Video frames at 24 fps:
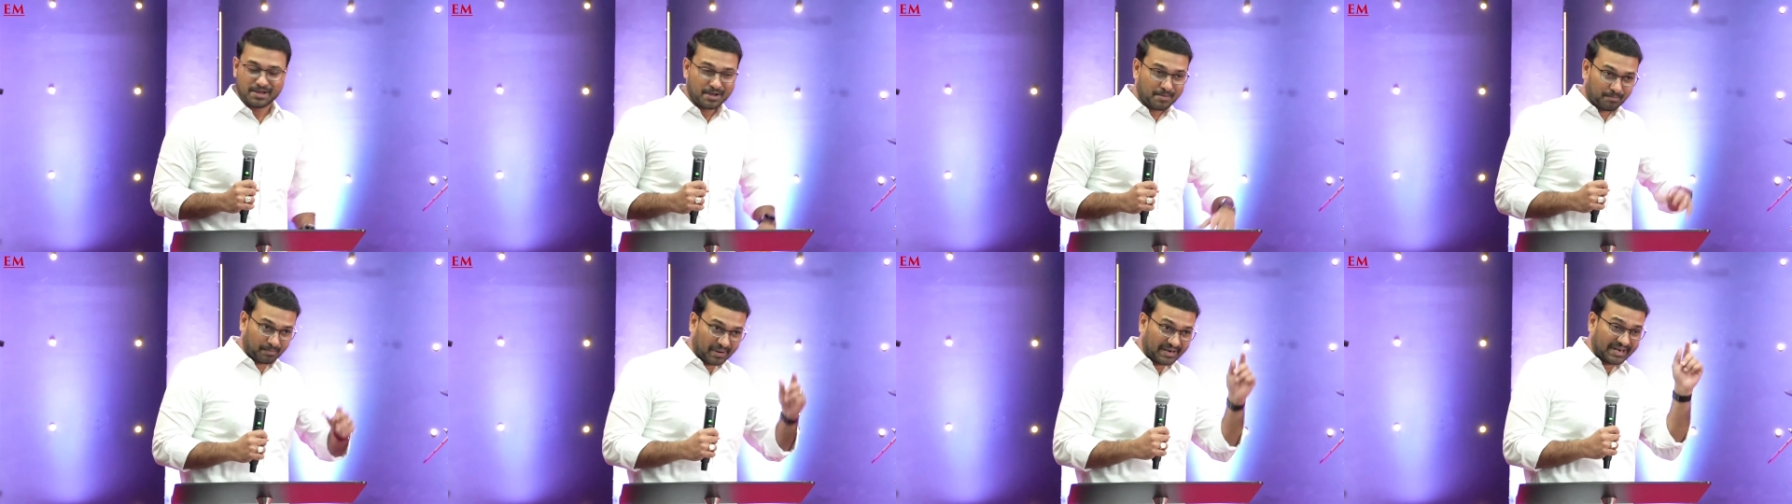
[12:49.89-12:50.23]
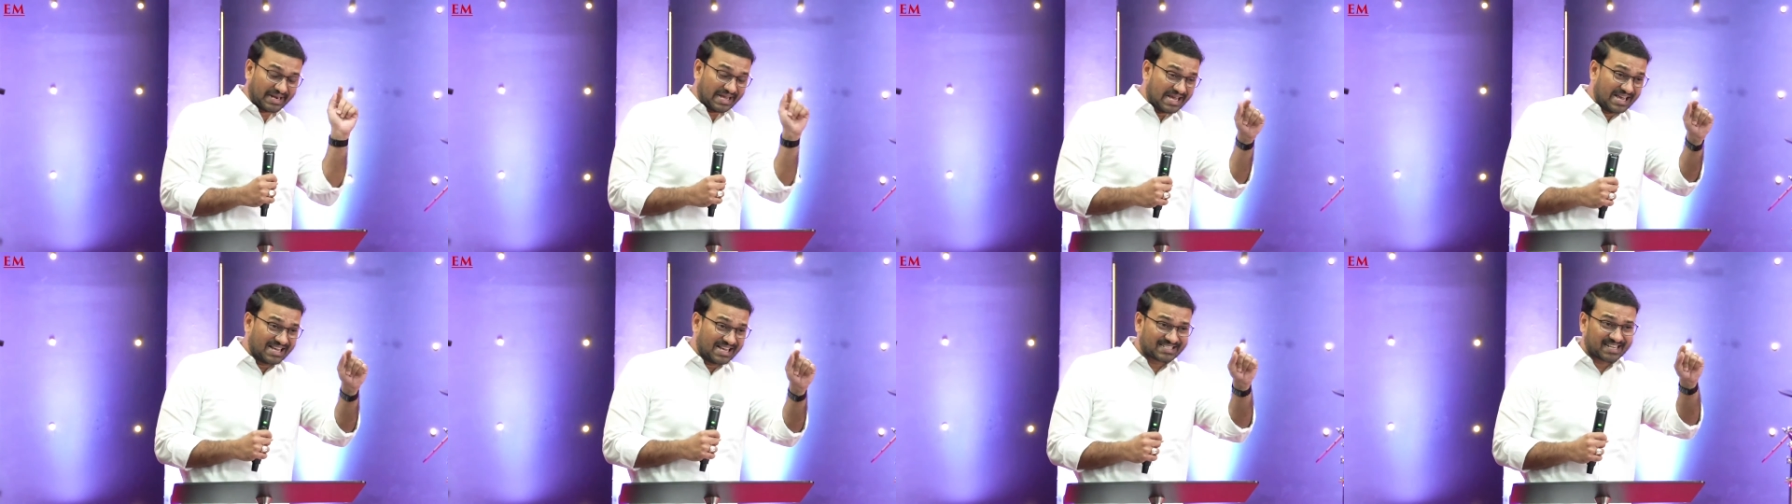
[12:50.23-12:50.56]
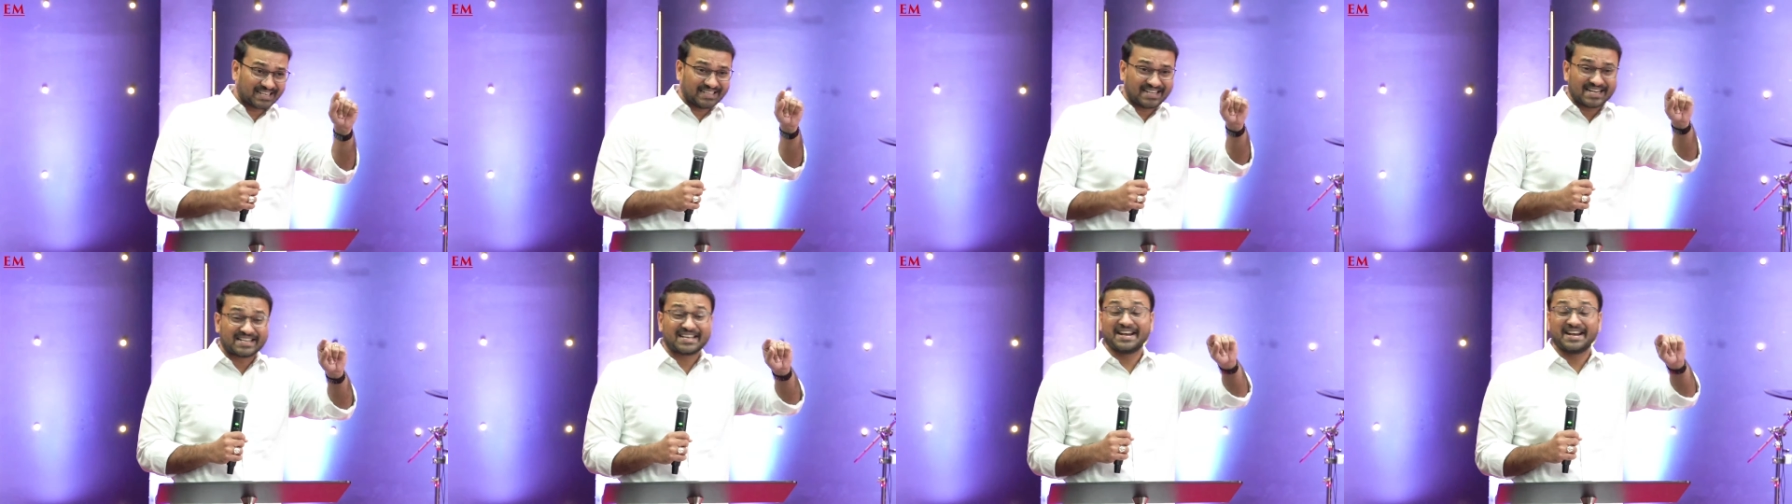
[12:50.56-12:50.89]
But isn't
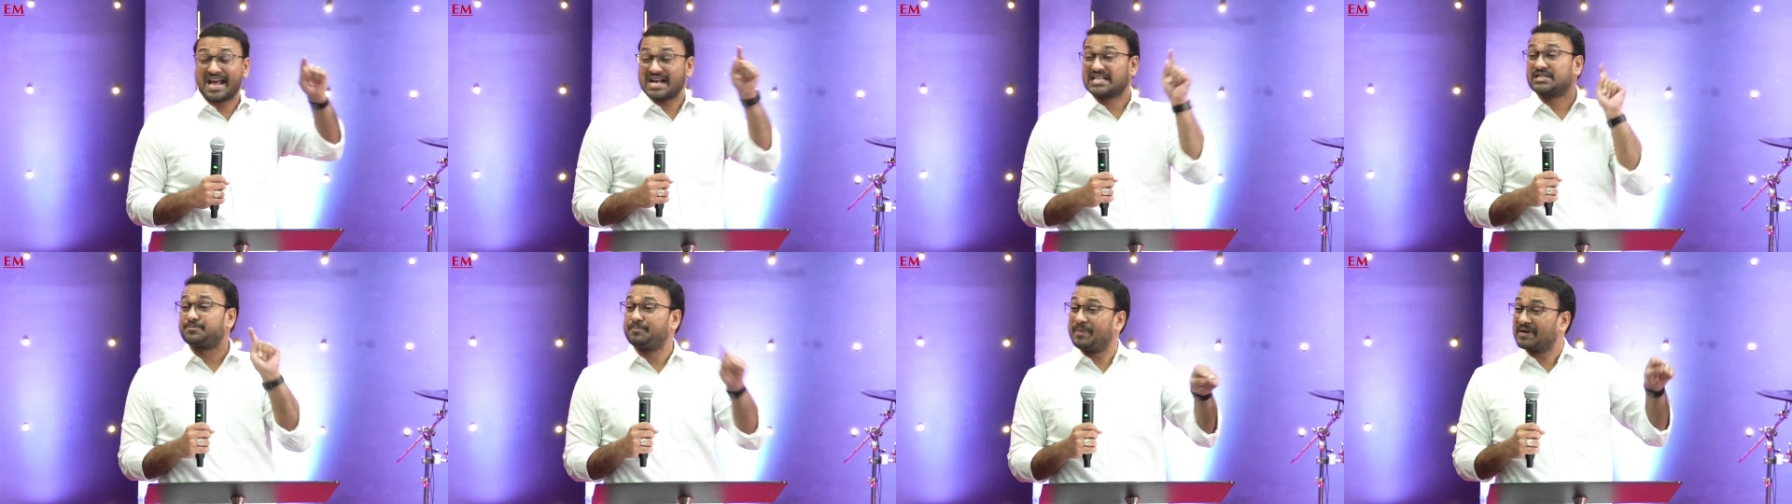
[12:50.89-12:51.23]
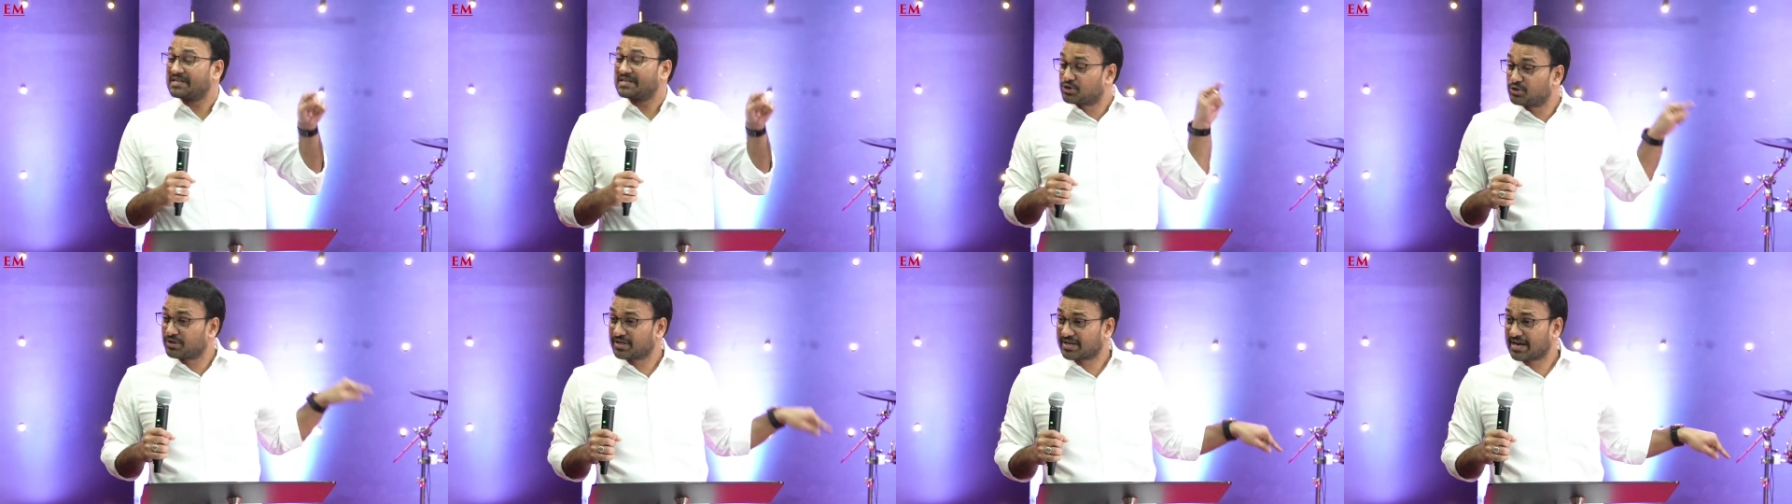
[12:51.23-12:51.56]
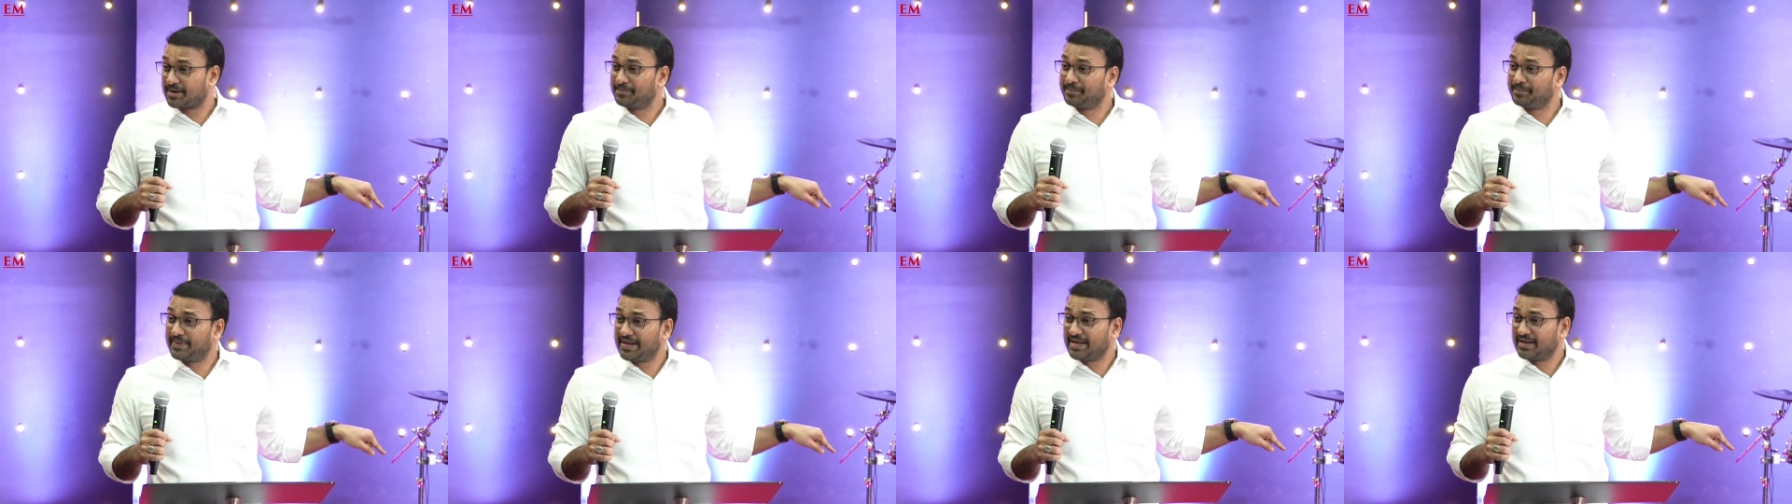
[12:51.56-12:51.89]
it an expense to the
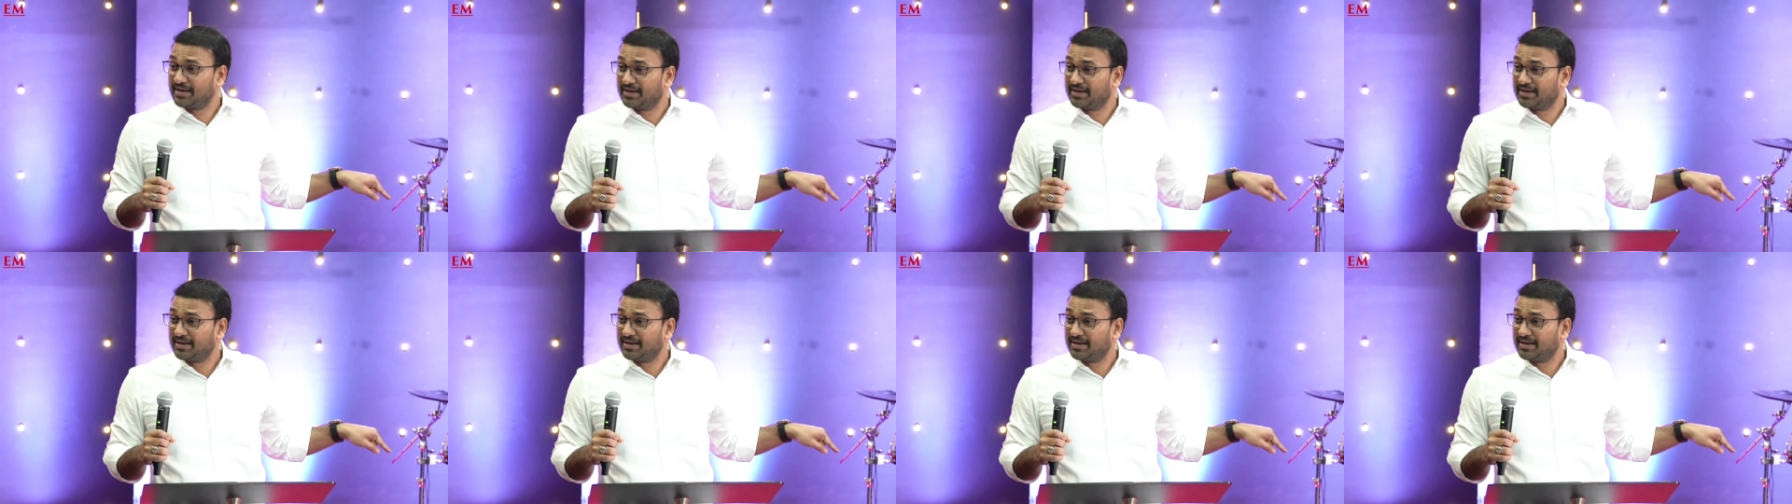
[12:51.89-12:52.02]
company?